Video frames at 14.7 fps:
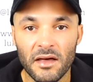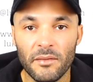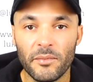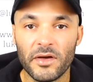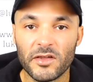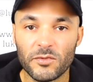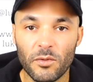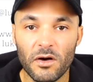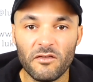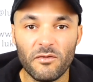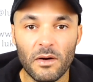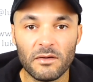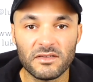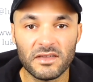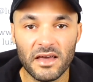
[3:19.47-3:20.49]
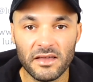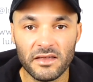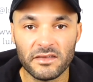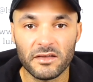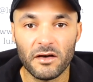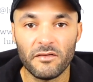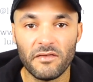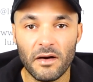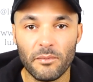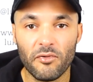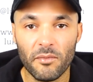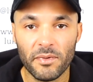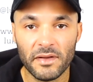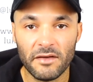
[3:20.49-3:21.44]
but it's worthwhile setting yourself up
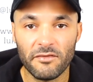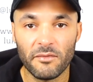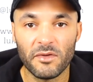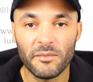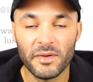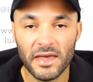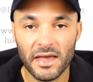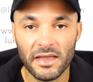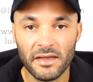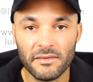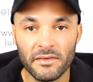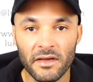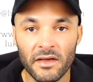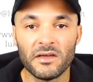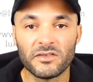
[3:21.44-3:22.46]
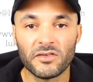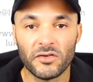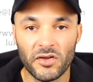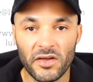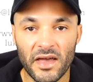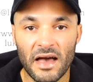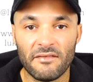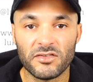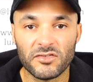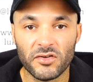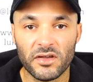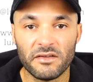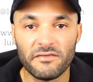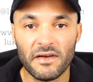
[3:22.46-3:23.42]
properly from the beginning so that you have a
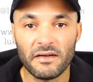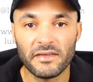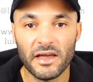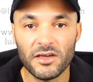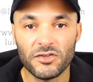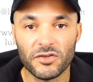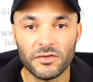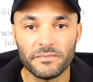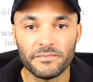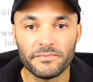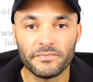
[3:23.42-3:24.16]
solid foundation.